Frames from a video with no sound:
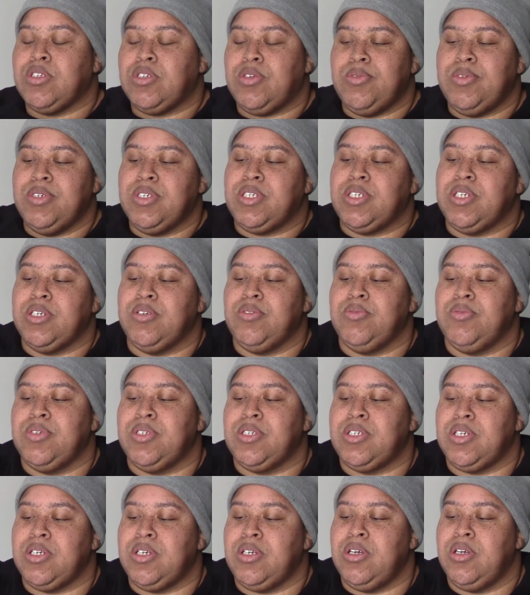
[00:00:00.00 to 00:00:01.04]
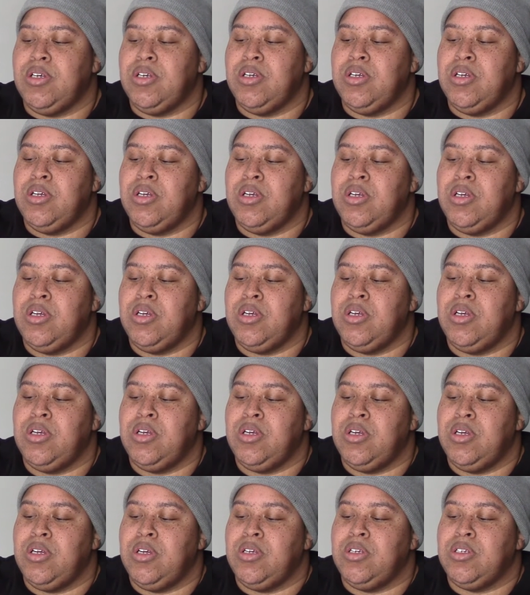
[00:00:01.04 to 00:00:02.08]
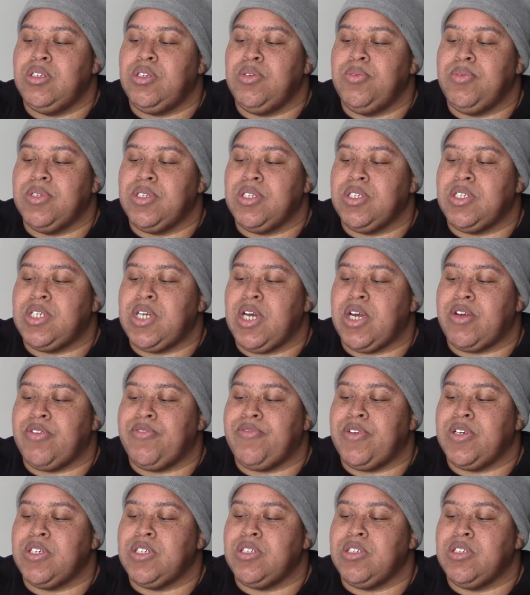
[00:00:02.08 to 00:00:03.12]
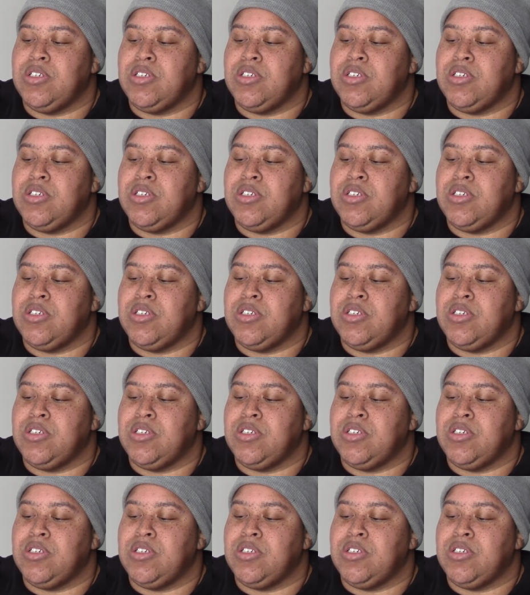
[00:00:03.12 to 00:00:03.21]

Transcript: we'll see. We'll see. See what the sacrifice